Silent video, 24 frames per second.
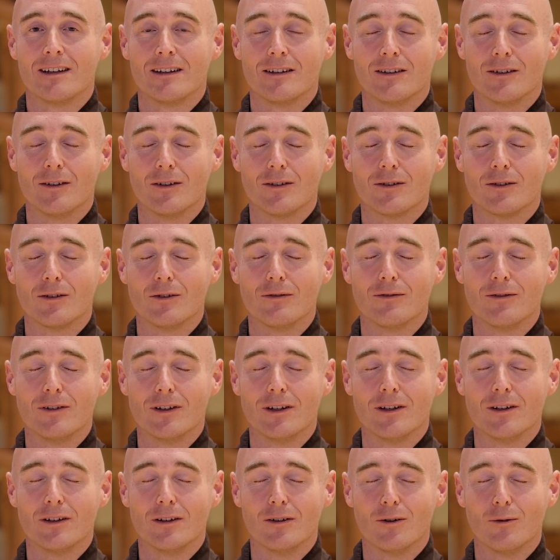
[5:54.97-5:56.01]
just to
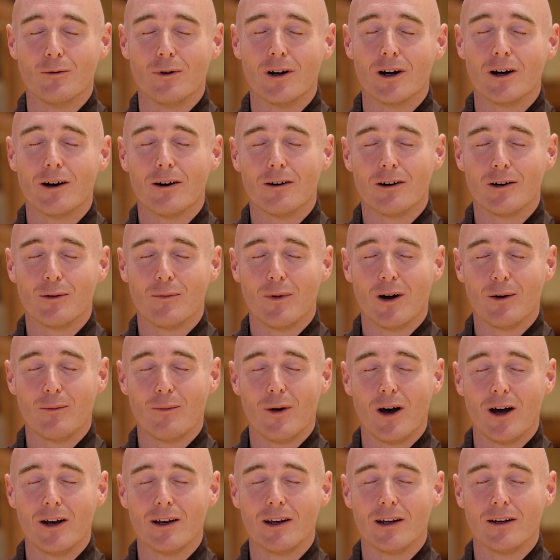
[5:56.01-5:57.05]
feel where in my
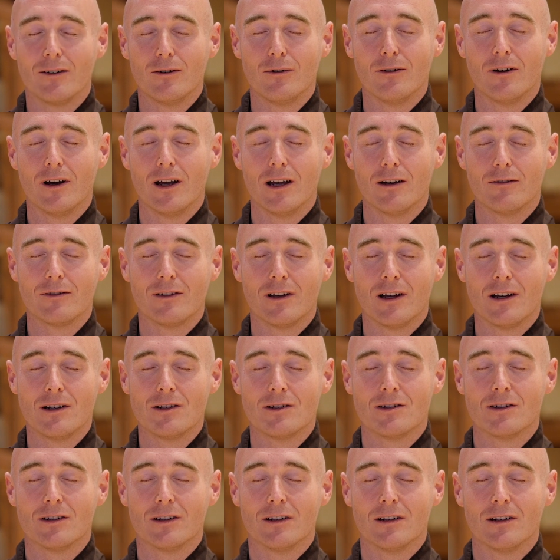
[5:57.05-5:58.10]
body do I have
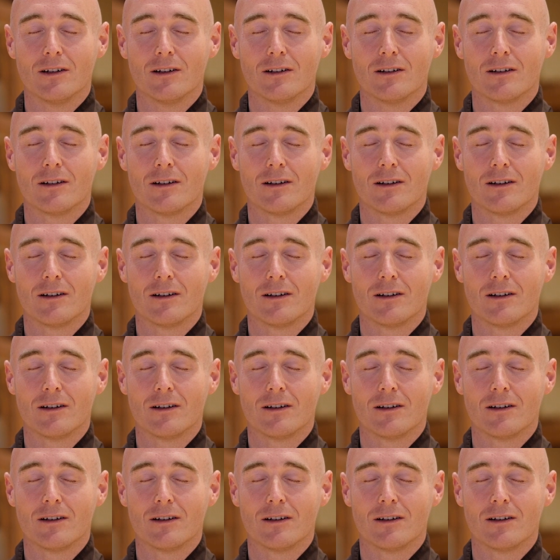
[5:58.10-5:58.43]
tension.